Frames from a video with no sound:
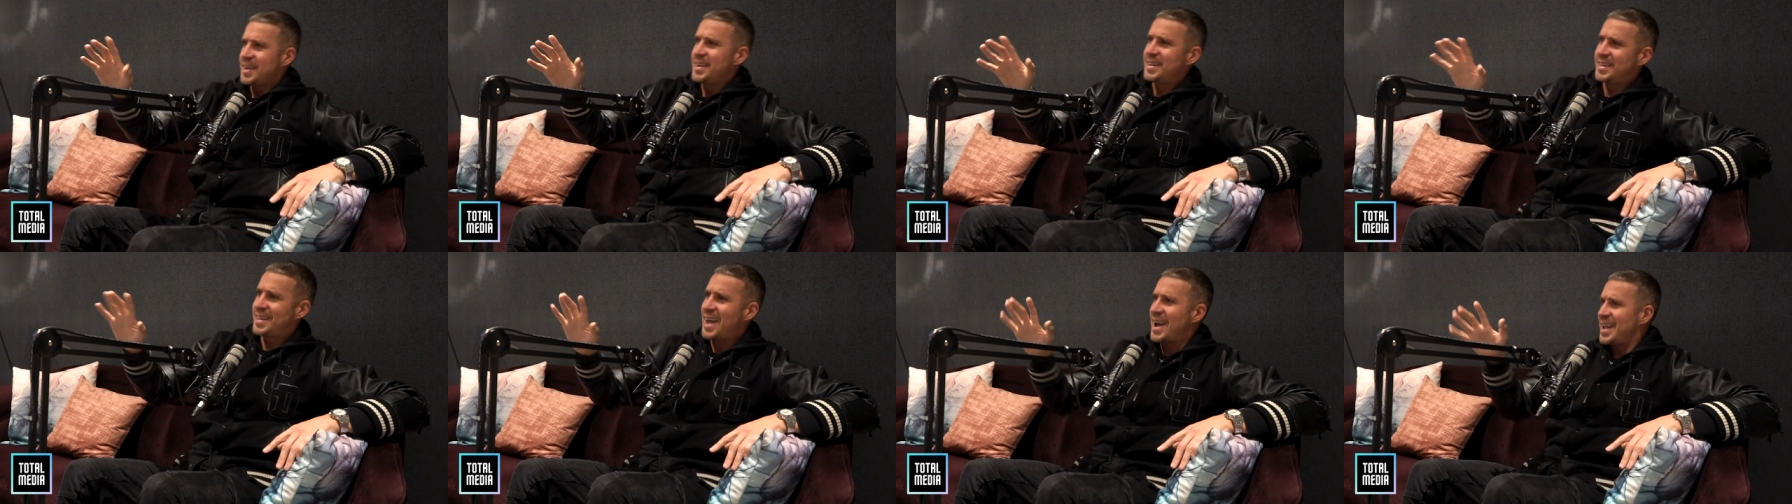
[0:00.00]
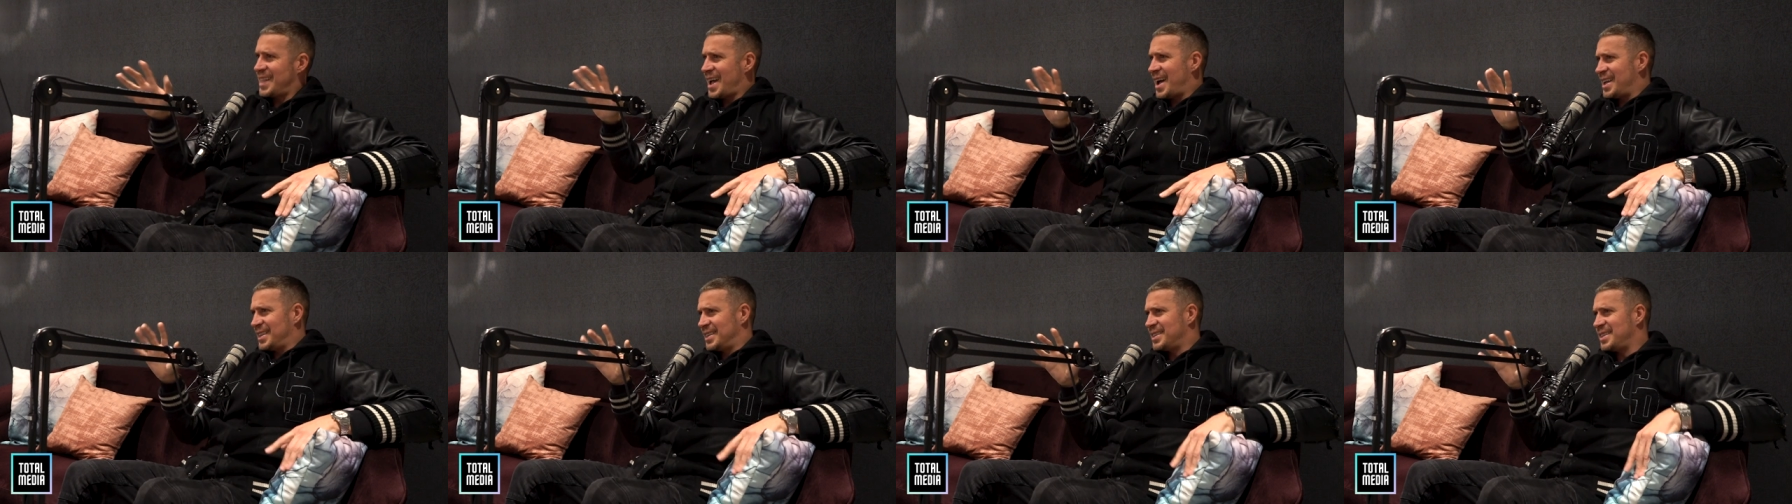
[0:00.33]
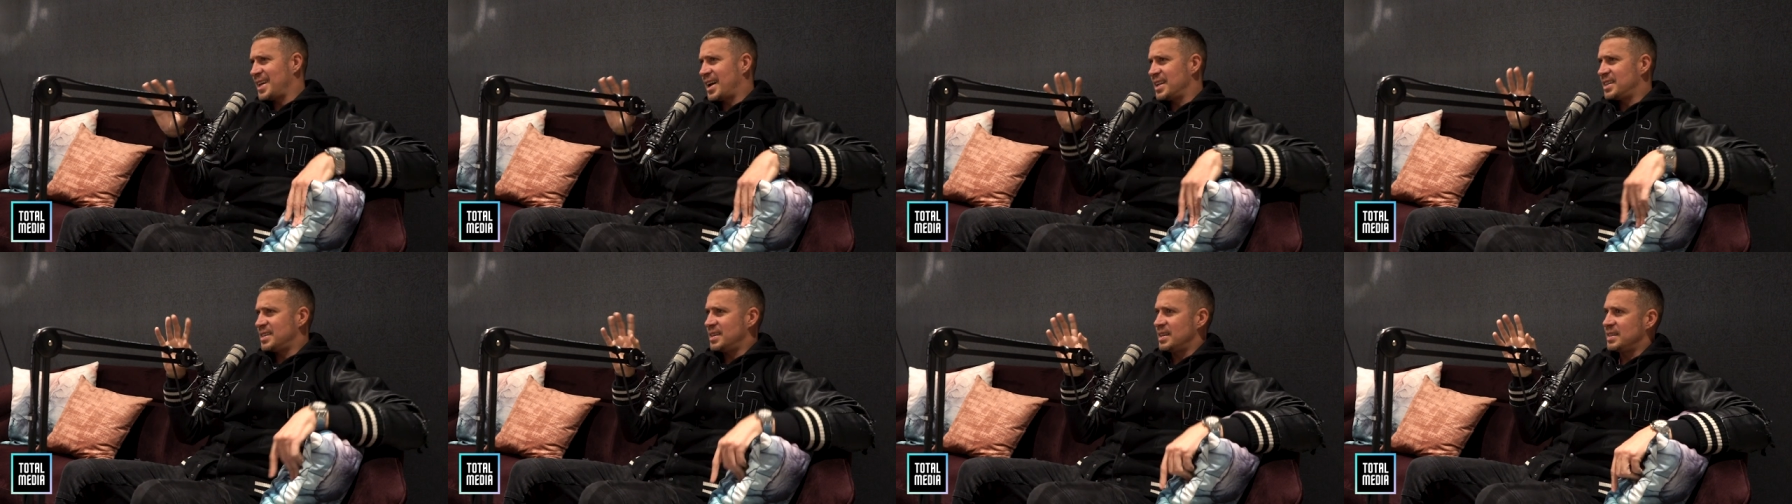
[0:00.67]
that, that,
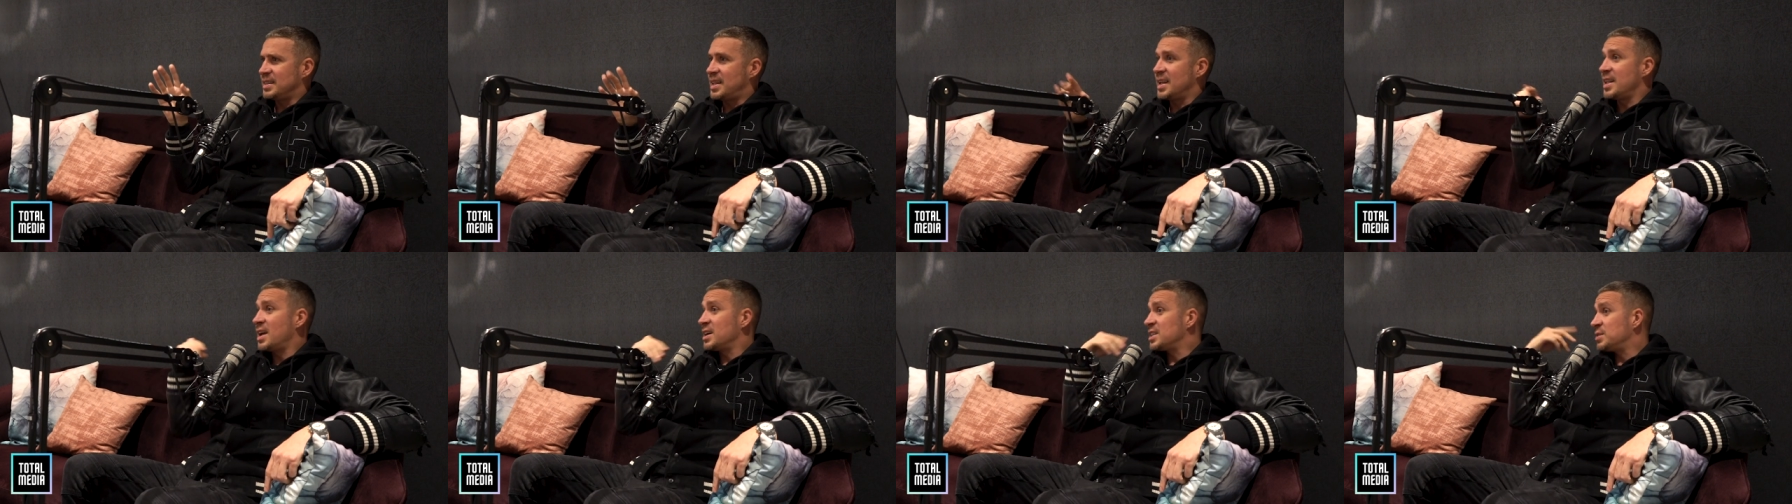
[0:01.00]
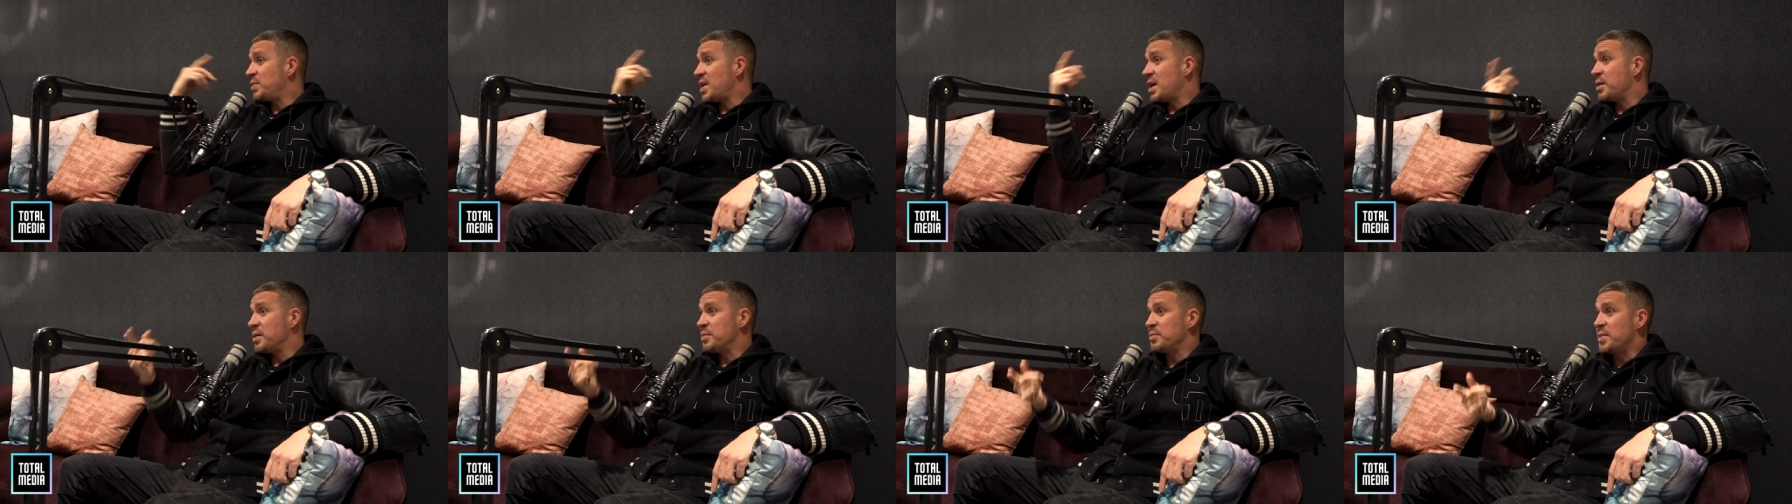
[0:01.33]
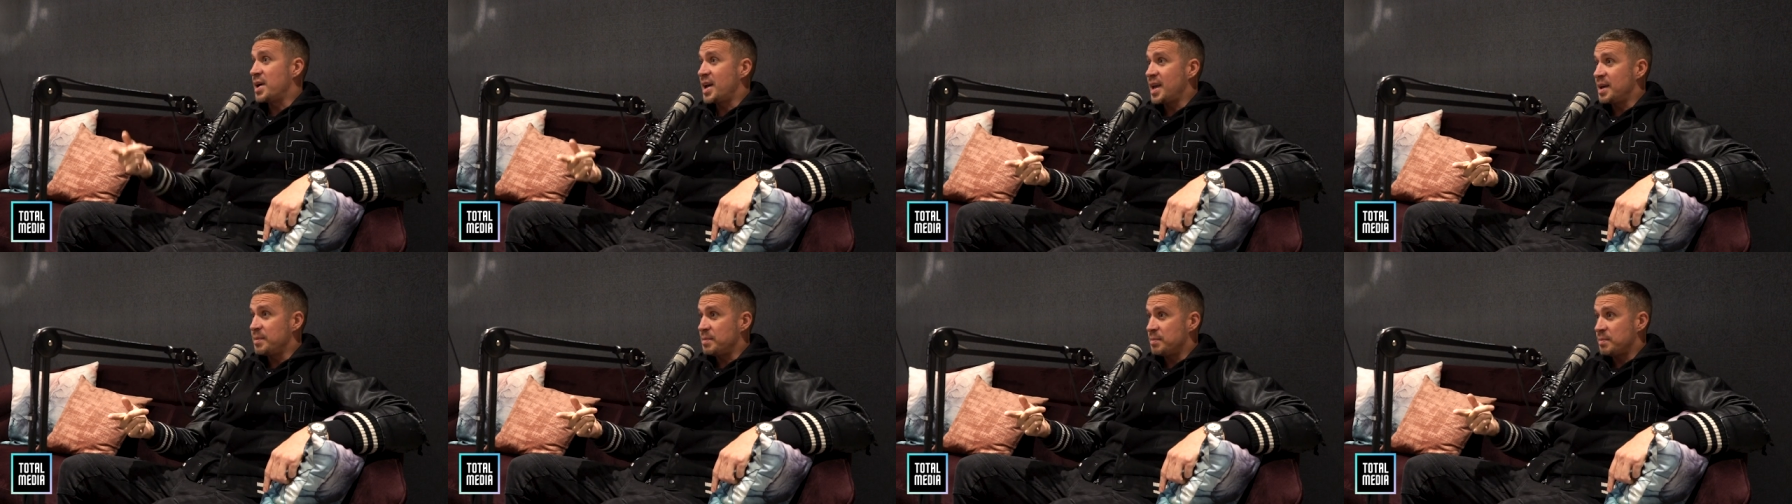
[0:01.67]
that. Then I split up with
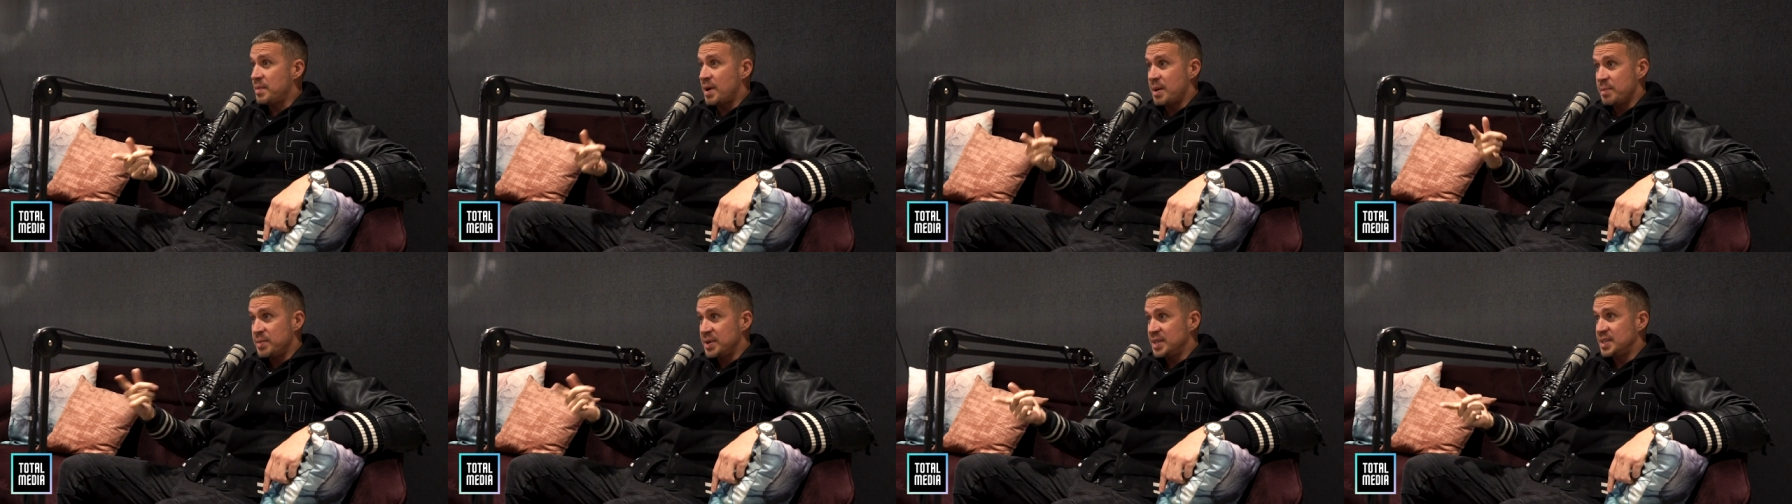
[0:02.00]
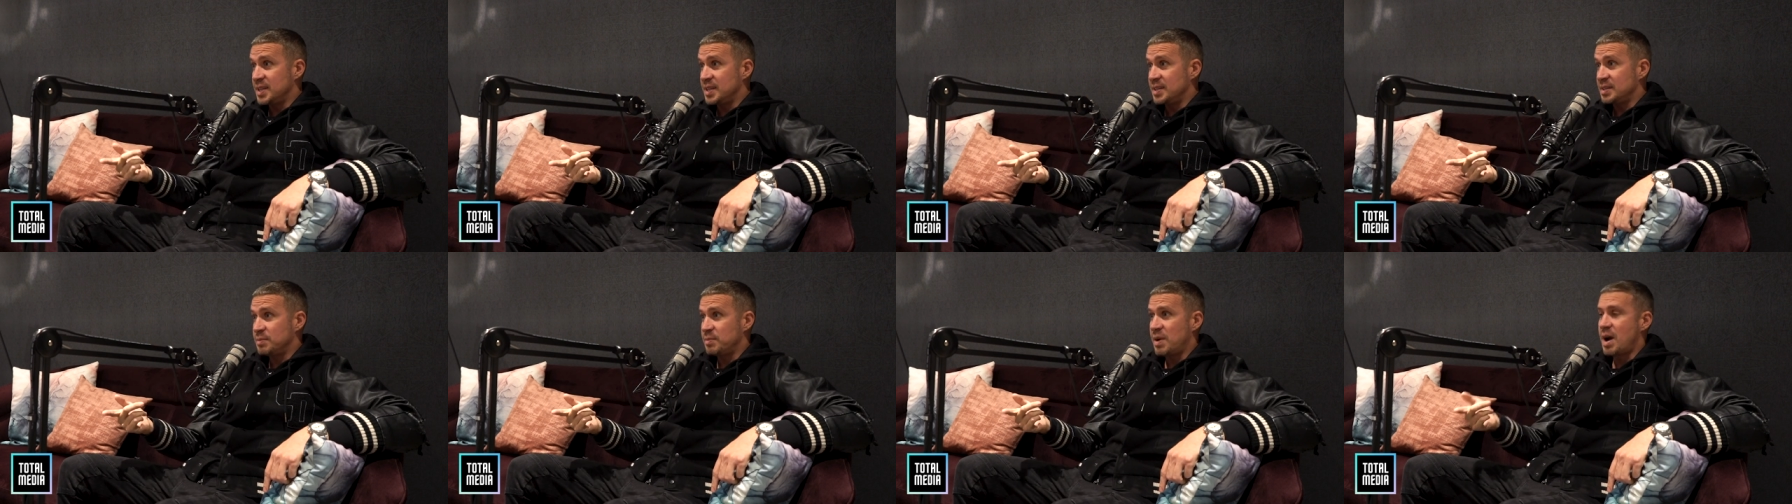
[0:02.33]
my my missus,